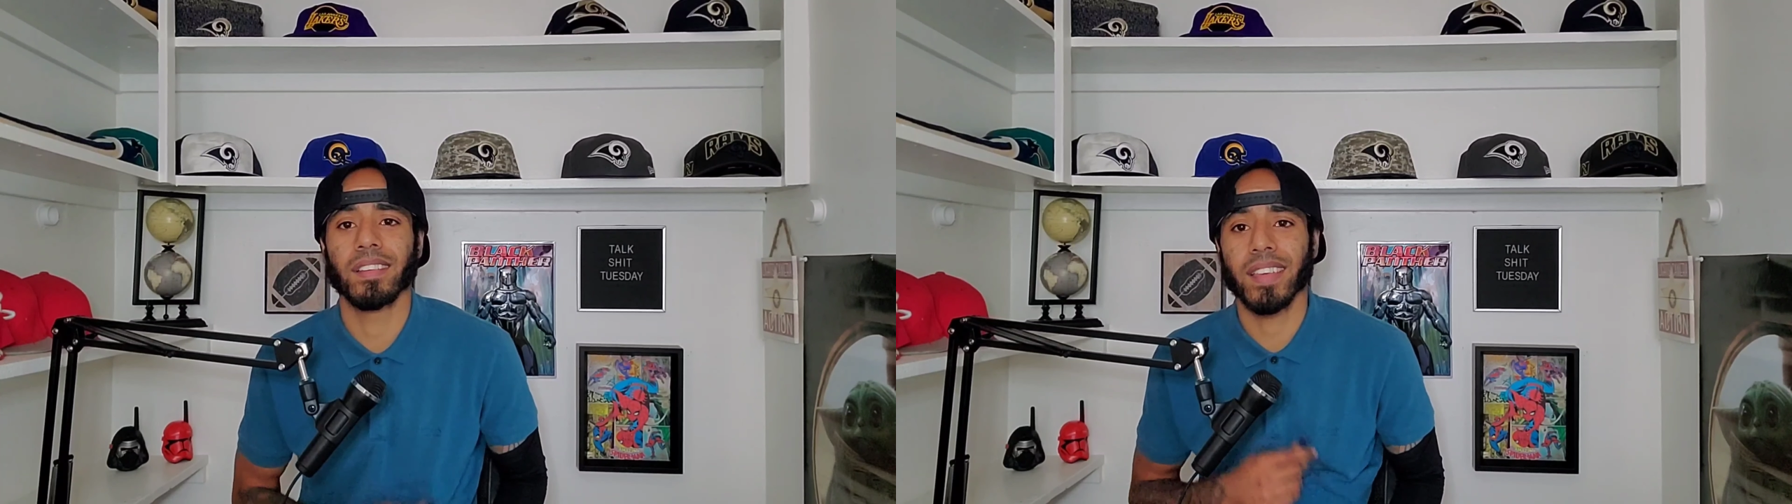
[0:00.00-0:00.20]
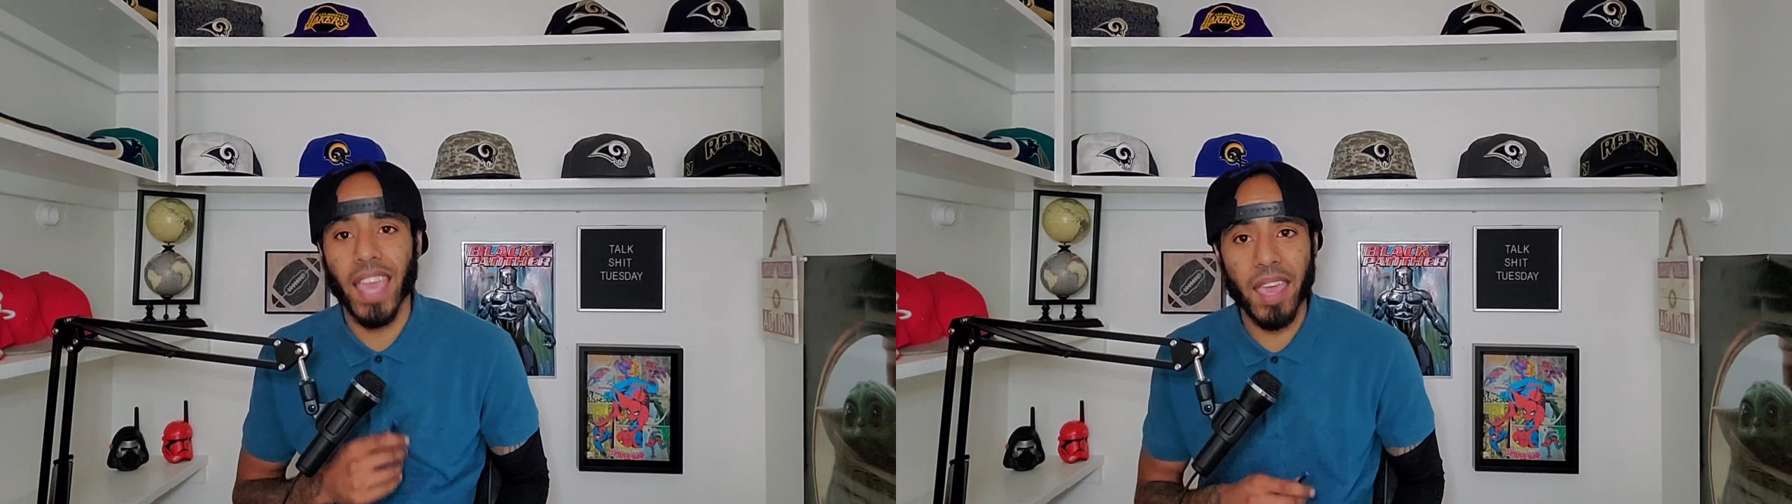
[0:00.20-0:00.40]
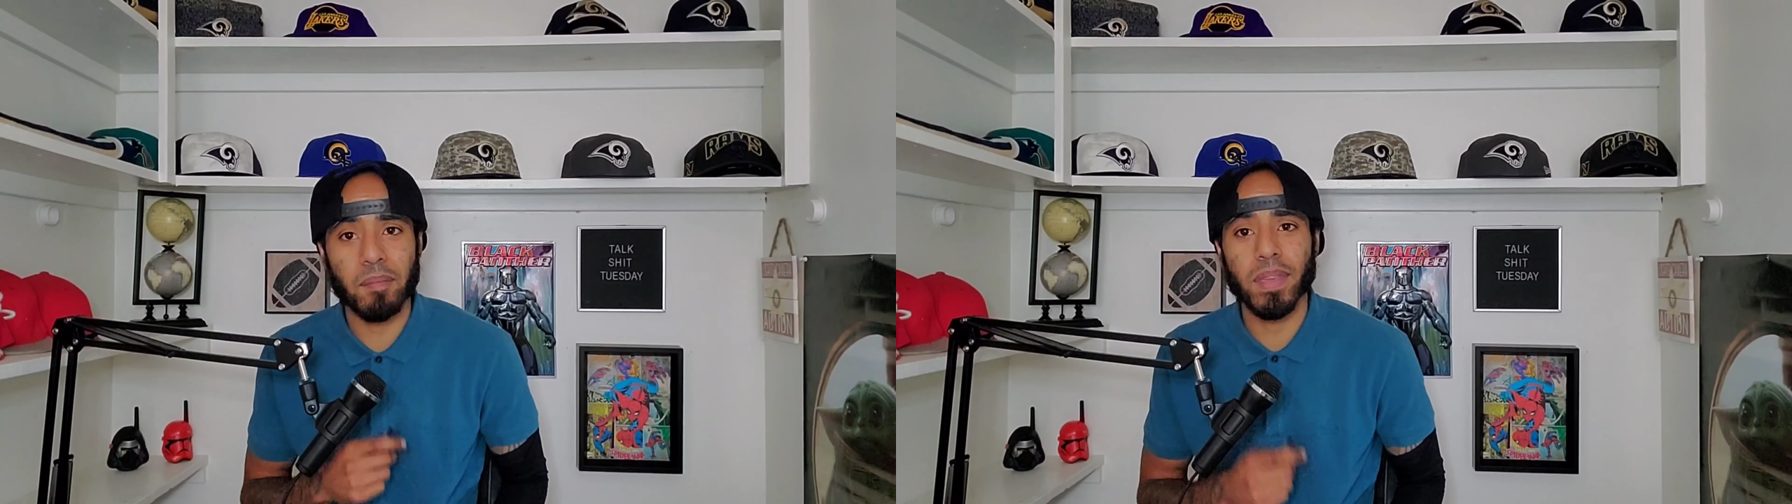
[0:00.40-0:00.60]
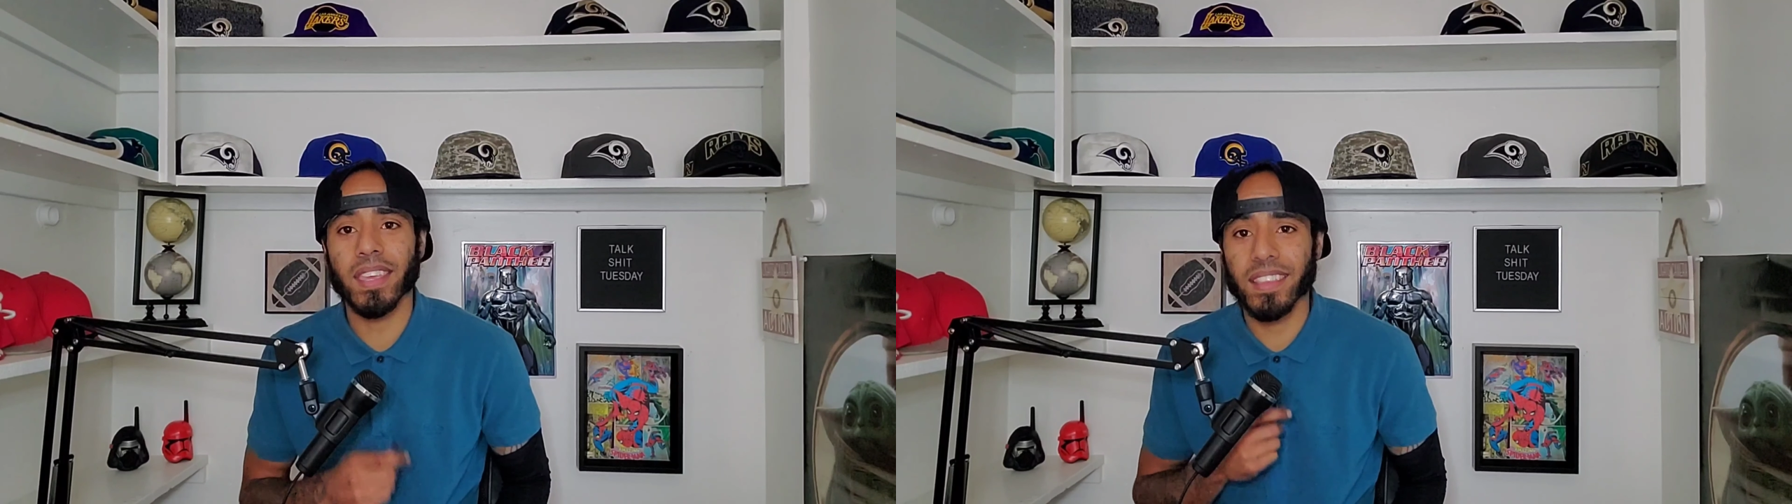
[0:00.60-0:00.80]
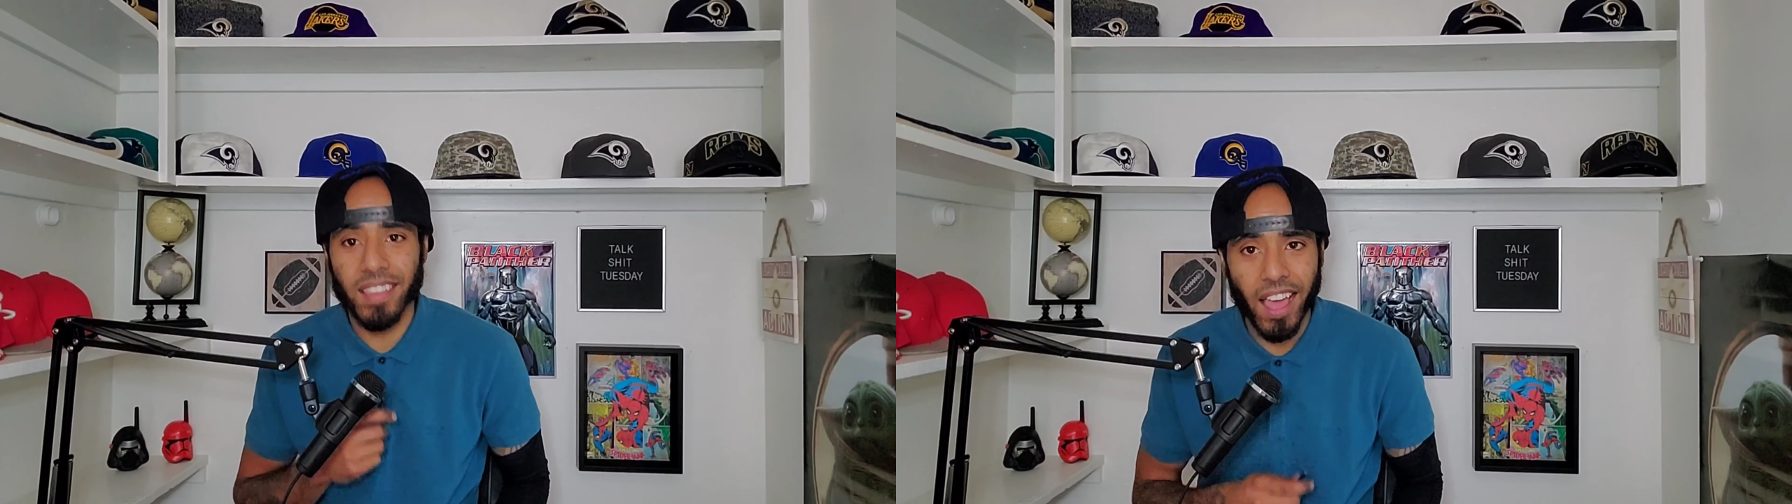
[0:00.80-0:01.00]
Can't
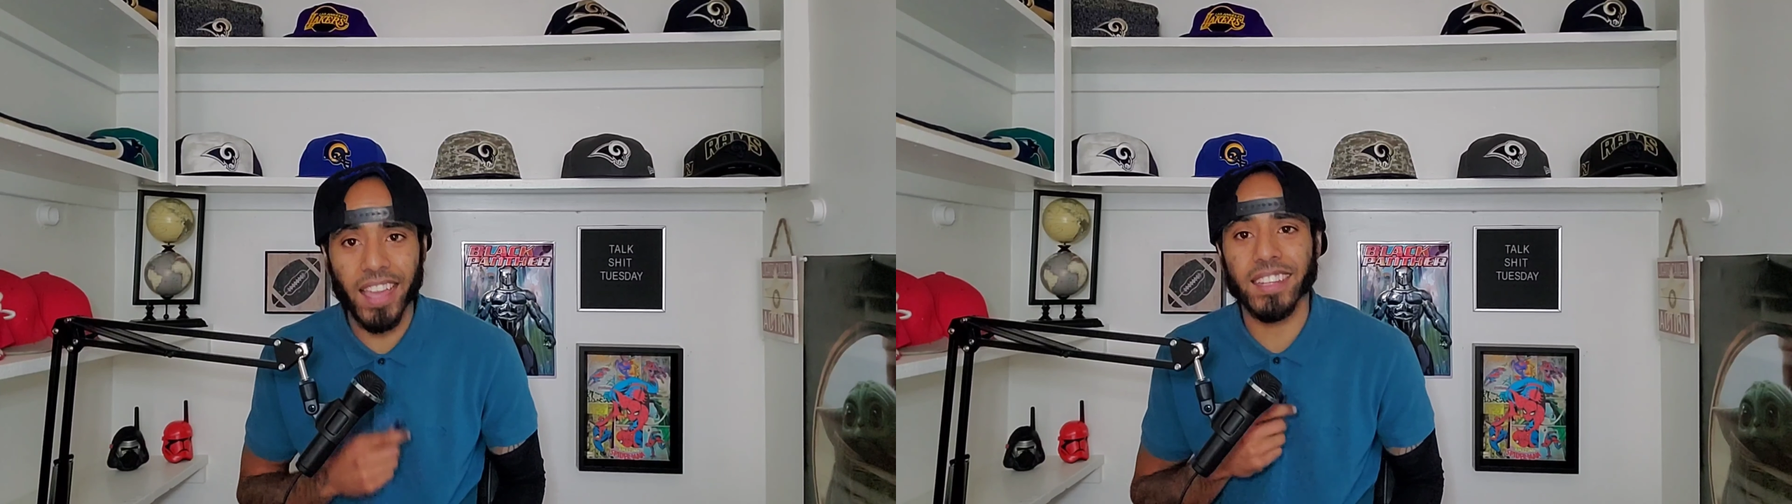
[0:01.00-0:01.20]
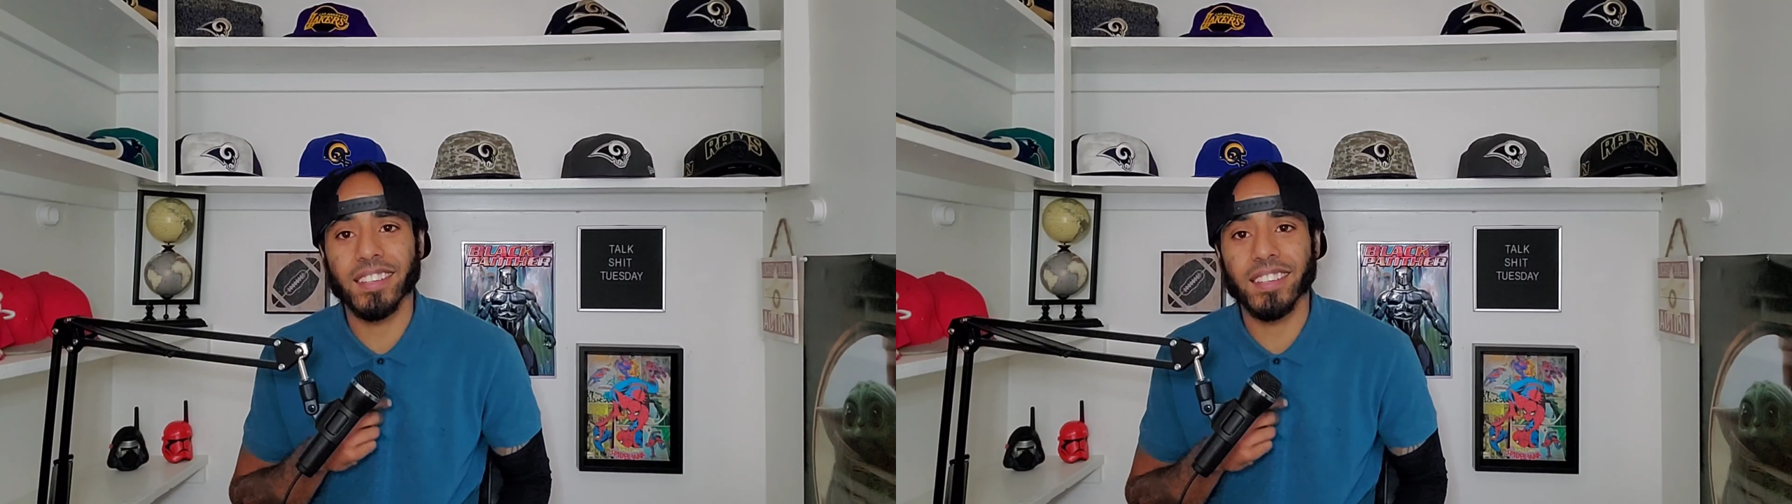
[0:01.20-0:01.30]
be lying